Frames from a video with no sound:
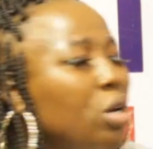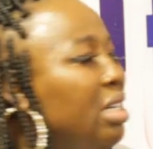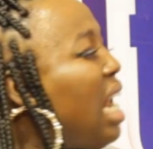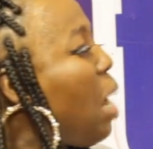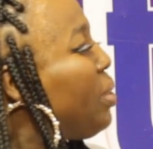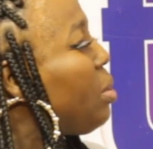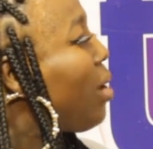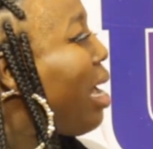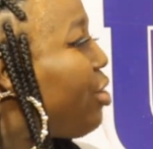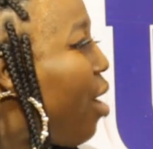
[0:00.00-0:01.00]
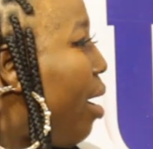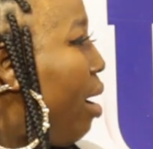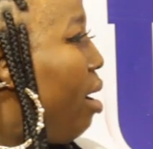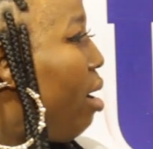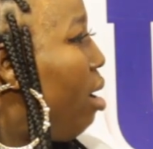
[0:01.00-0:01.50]
boom, then I'm going to catch
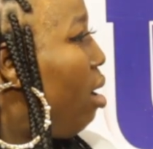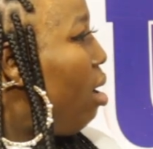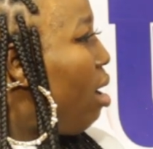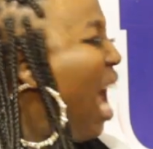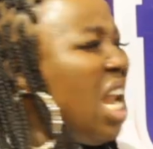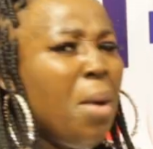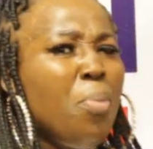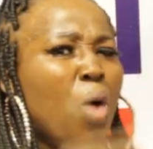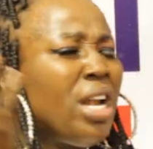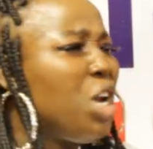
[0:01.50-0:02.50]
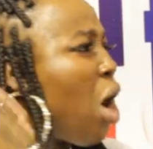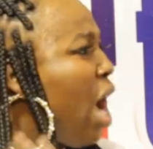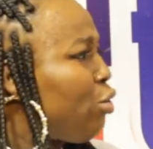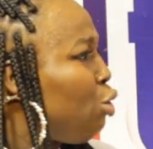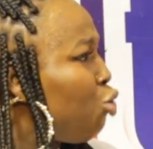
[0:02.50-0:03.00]
her. And then maybe why they don't
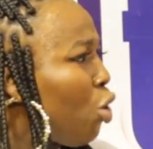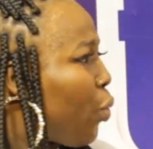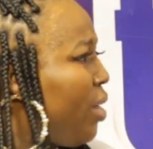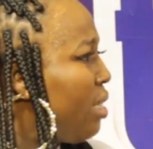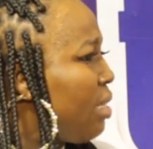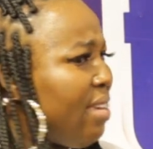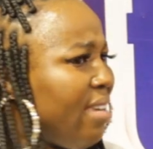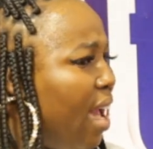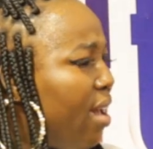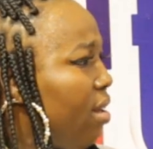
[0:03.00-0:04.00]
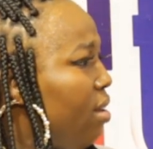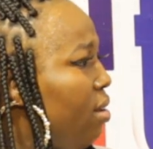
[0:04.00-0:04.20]
have to joke with it. And yet,